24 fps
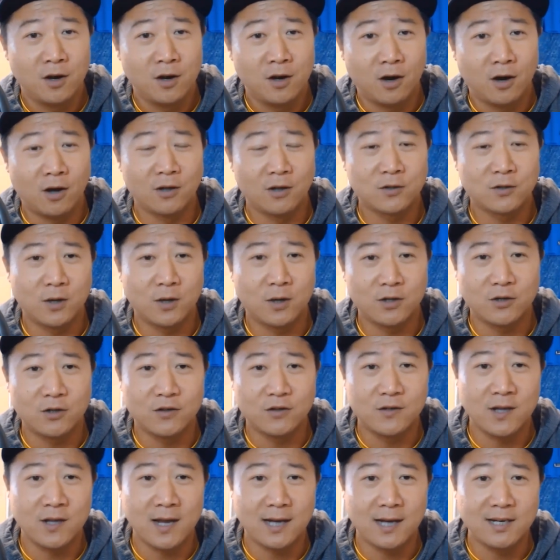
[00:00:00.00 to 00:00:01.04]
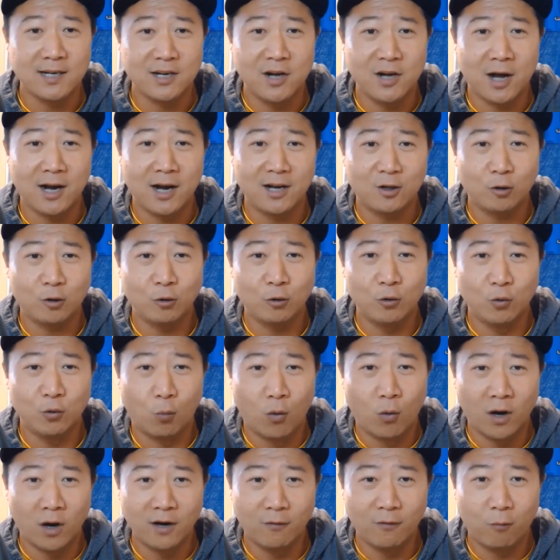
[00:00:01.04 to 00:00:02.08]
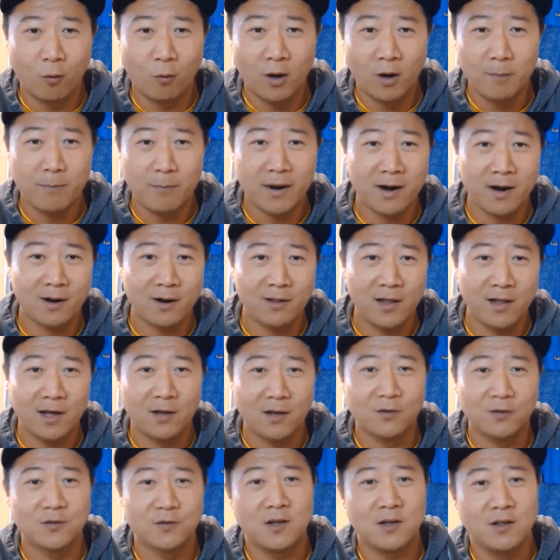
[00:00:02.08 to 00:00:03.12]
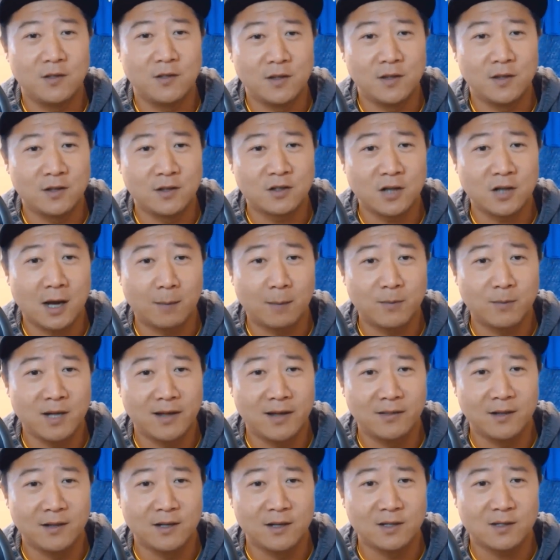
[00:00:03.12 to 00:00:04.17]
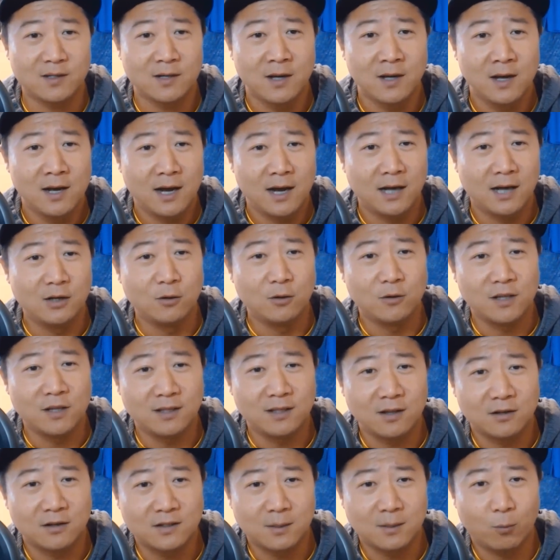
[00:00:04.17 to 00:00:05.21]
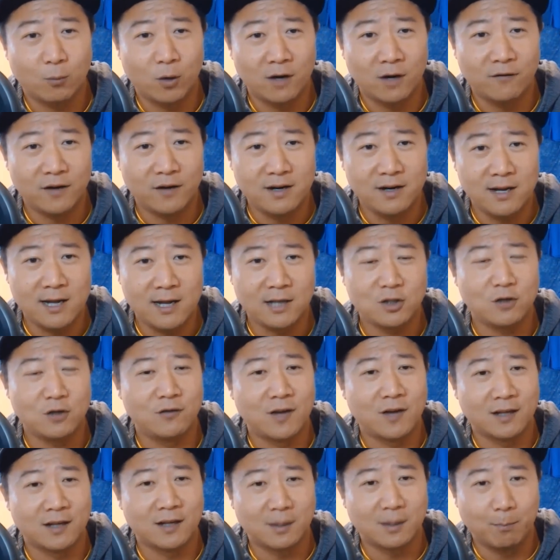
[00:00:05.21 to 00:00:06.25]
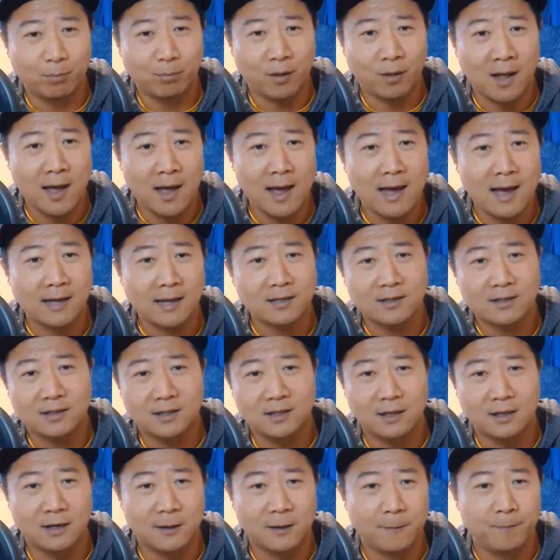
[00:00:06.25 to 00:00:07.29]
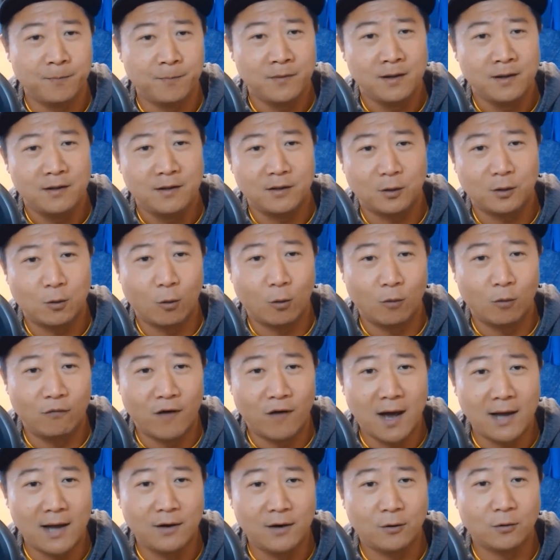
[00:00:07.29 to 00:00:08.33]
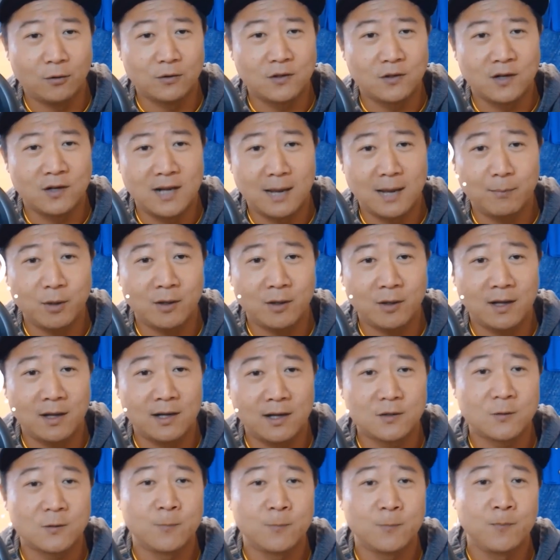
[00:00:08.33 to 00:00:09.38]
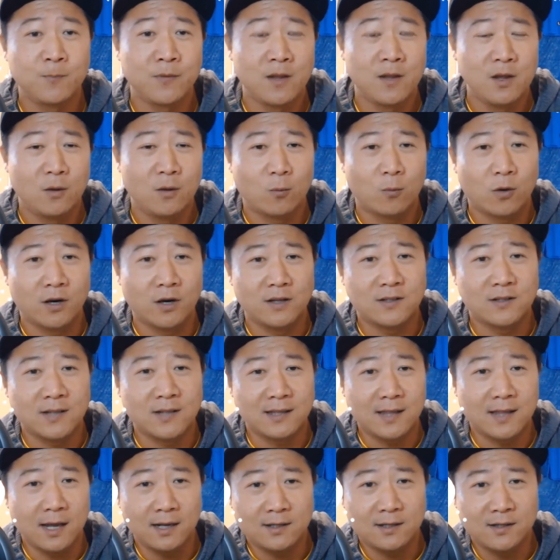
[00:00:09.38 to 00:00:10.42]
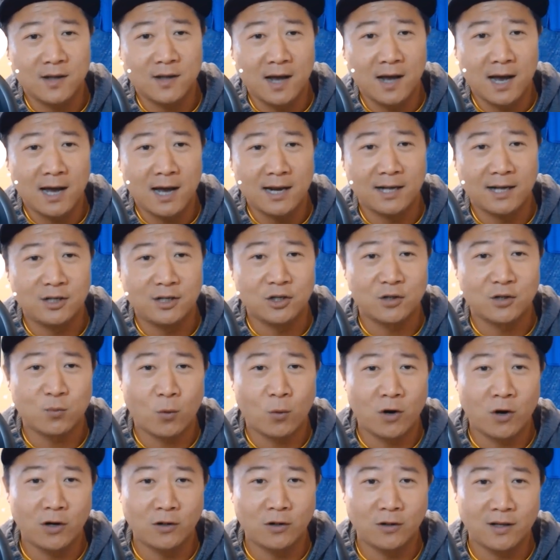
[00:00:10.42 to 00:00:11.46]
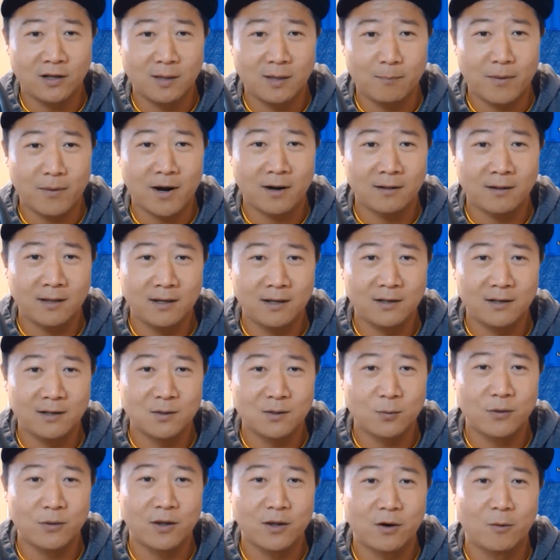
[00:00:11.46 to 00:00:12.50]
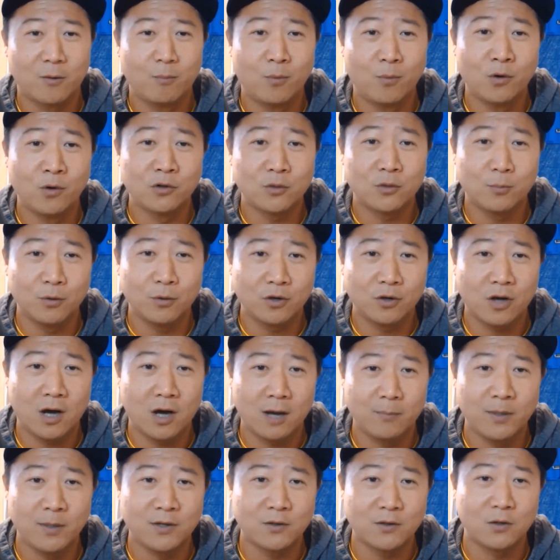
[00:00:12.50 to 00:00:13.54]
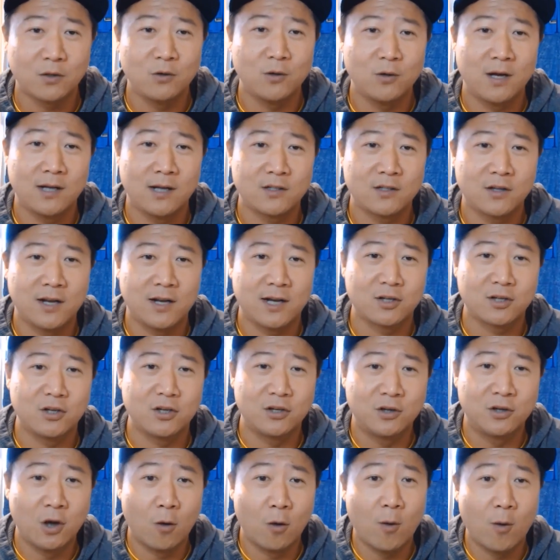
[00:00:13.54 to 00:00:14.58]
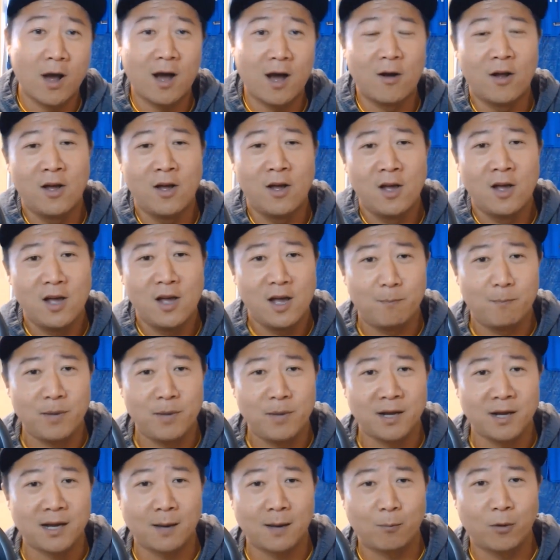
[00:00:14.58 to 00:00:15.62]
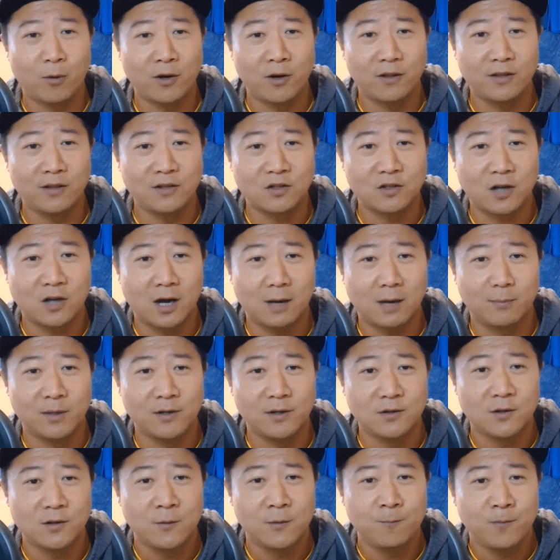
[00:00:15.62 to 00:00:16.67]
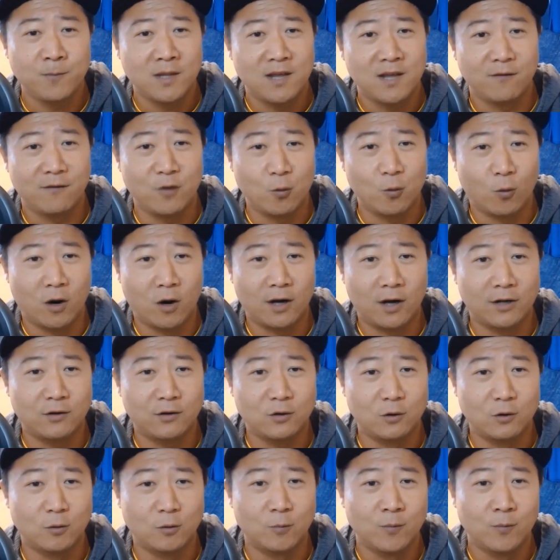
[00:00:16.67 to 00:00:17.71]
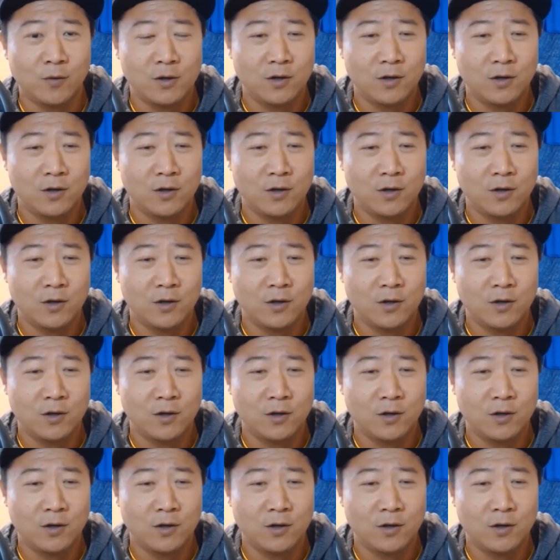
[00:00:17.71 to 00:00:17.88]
Also, I should say I did not include one-of-one parallels in this top 10 list. I do think there's somewhat of a niche. You've got the blacks, the gold vinyls, the nebulas. We're going to set that aside. I just wanted to look at parallels where there are multiple copies so you guys could actually go out and pick up one of these copies if you wanted to.